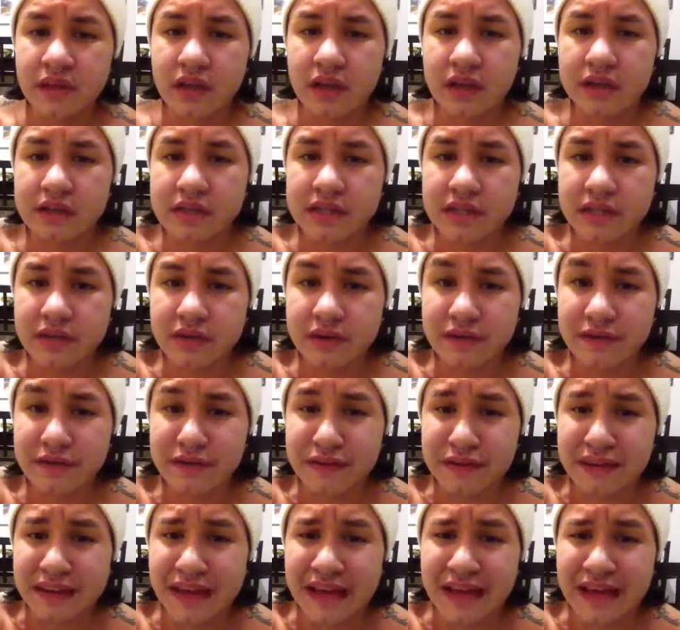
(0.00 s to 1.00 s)
T3
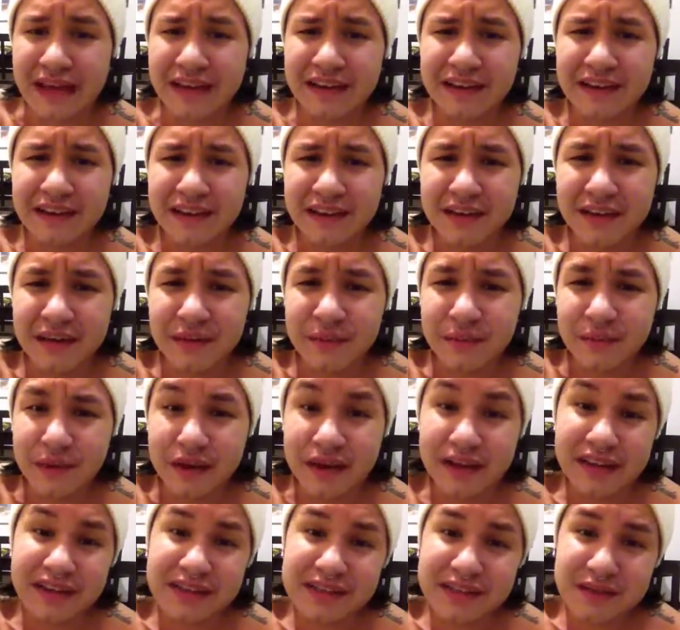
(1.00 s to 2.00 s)
for that. But
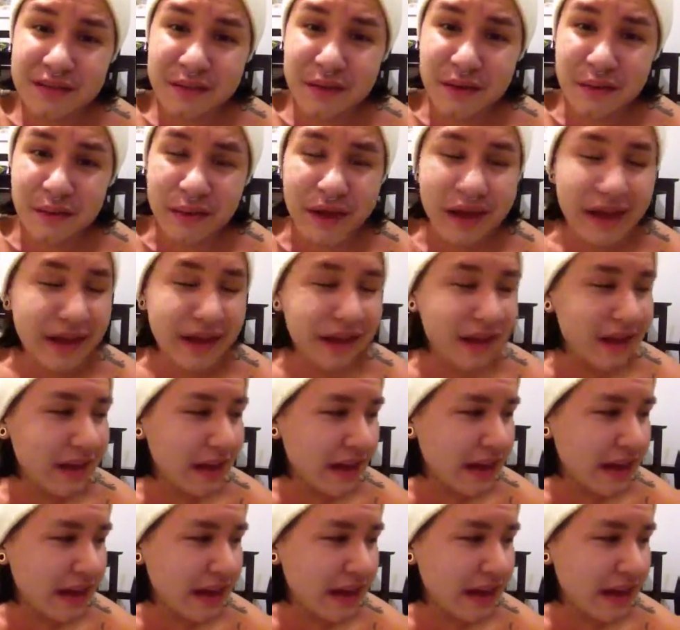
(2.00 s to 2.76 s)
at least it went away,